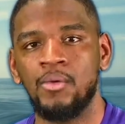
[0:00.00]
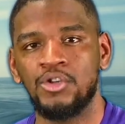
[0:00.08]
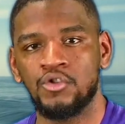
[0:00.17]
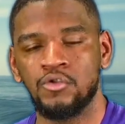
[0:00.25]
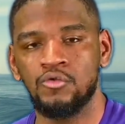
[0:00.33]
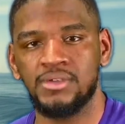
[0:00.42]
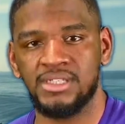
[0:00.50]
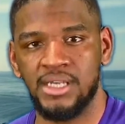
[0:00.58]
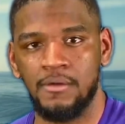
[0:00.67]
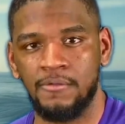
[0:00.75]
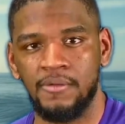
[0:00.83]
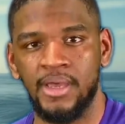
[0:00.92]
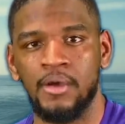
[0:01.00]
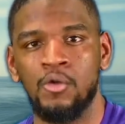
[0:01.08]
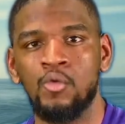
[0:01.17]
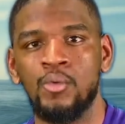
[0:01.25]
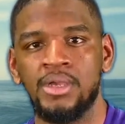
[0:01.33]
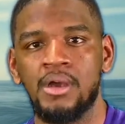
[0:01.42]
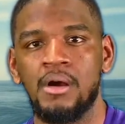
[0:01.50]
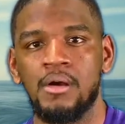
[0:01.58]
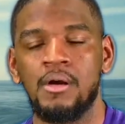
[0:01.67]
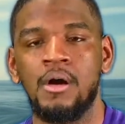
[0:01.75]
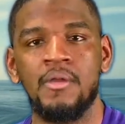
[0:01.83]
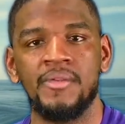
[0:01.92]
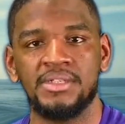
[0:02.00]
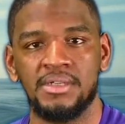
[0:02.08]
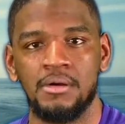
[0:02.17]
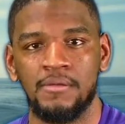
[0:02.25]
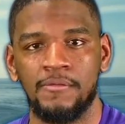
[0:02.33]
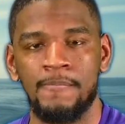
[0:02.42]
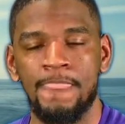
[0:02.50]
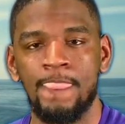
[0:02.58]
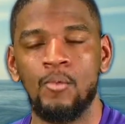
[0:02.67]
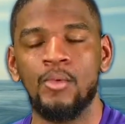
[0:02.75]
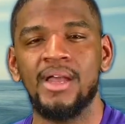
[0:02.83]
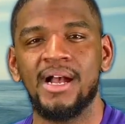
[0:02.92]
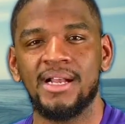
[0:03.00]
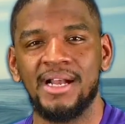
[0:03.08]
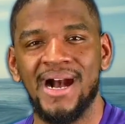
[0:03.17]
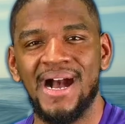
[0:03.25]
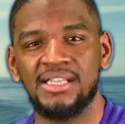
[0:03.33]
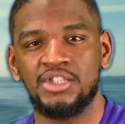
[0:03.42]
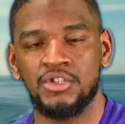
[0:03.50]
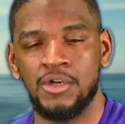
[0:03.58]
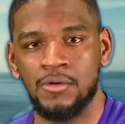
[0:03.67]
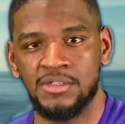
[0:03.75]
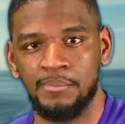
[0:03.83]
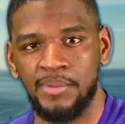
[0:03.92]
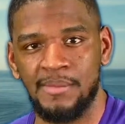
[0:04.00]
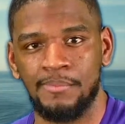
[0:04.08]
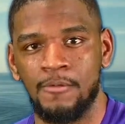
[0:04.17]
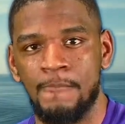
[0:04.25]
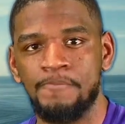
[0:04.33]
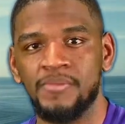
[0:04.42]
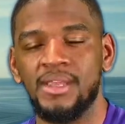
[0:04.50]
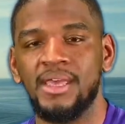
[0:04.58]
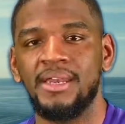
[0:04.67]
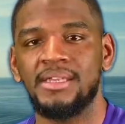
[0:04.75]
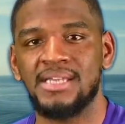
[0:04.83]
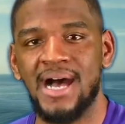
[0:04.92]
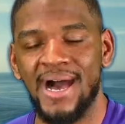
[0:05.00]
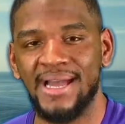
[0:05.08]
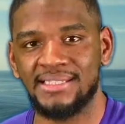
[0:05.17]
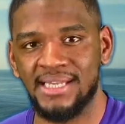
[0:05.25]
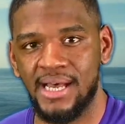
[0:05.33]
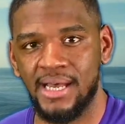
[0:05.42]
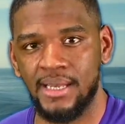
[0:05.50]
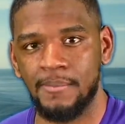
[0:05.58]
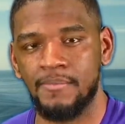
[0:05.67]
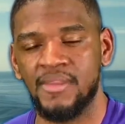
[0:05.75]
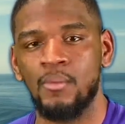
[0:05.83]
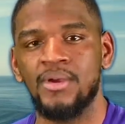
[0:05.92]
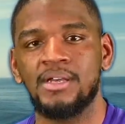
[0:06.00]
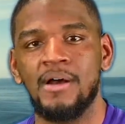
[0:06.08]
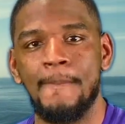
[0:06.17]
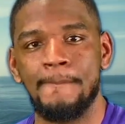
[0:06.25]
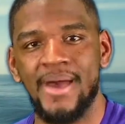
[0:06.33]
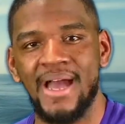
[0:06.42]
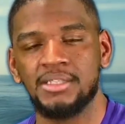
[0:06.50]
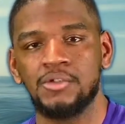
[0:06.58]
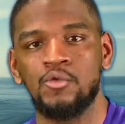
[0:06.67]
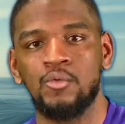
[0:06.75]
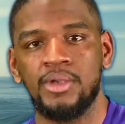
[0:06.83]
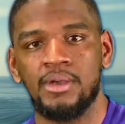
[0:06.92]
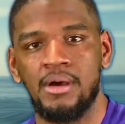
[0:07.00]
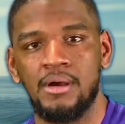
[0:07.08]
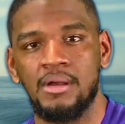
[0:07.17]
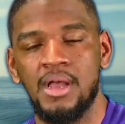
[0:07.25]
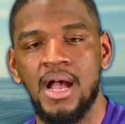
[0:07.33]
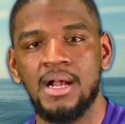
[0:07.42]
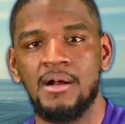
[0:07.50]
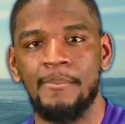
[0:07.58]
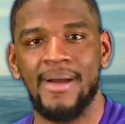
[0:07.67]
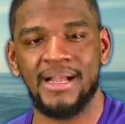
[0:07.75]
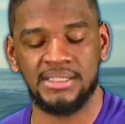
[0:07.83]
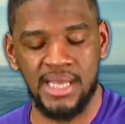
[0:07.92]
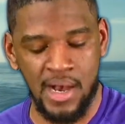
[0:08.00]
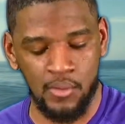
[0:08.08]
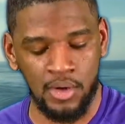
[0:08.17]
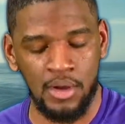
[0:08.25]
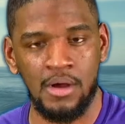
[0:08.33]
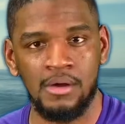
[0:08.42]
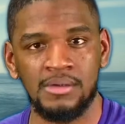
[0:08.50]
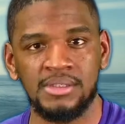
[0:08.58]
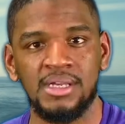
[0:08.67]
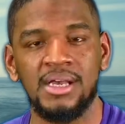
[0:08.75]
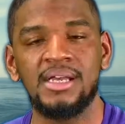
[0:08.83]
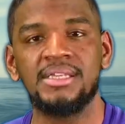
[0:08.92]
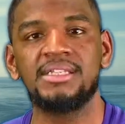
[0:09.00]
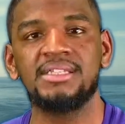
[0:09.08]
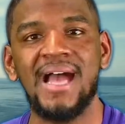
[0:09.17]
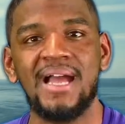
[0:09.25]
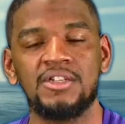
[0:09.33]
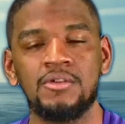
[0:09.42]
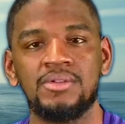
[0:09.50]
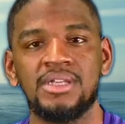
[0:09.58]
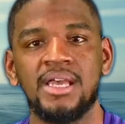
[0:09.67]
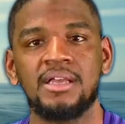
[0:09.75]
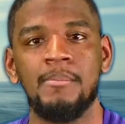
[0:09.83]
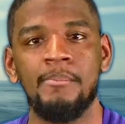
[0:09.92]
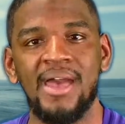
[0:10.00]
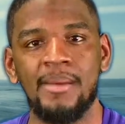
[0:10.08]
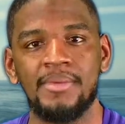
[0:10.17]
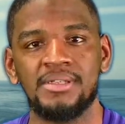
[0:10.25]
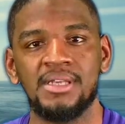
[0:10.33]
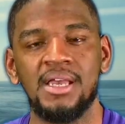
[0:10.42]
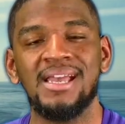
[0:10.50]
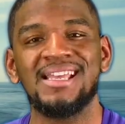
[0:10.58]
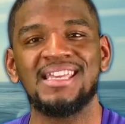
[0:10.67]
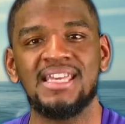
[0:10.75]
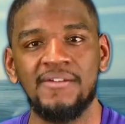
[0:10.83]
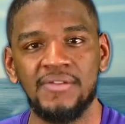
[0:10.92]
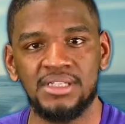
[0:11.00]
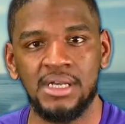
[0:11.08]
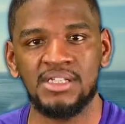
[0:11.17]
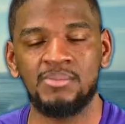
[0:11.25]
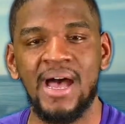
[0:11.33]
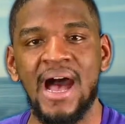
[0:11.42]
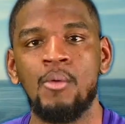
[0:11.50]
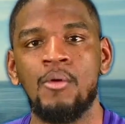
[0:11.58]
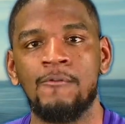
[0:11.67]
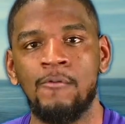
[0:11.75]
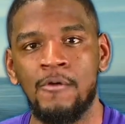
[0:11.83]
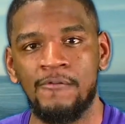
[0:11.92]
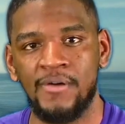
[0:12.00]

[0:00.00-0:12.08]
our true self and who we are on this earth. We are God's chosen people, and it's high time that we come back to who we are, come back to our laws, statutes, and commandments given to us by our